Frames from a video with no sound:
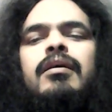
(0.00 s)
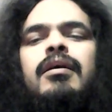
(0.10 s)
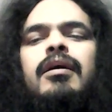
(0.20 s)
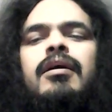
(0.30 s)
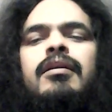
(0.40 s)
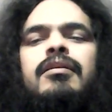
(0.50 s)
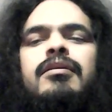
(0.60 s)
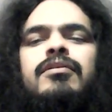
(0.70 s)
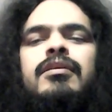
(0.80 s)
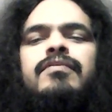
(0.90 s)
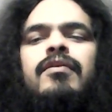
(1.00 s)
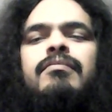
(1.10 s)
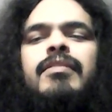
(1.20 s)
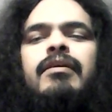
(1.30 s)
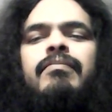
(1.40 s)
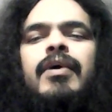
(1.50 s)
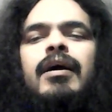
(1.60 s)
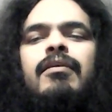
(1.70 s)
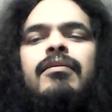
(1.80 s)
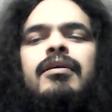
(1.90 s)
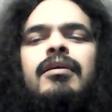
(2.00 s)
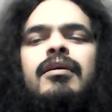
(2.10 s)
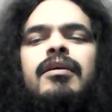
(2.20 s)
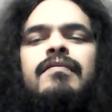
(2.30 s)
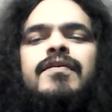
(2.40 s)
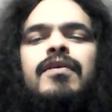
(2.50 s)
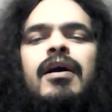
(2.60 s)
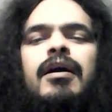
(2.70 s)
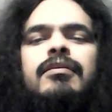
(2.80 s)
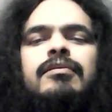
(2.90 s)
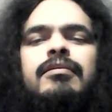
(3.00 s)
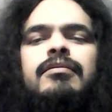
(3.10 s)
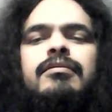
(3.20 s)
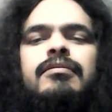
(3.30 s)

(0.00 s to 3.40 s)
and the transformative power of trials.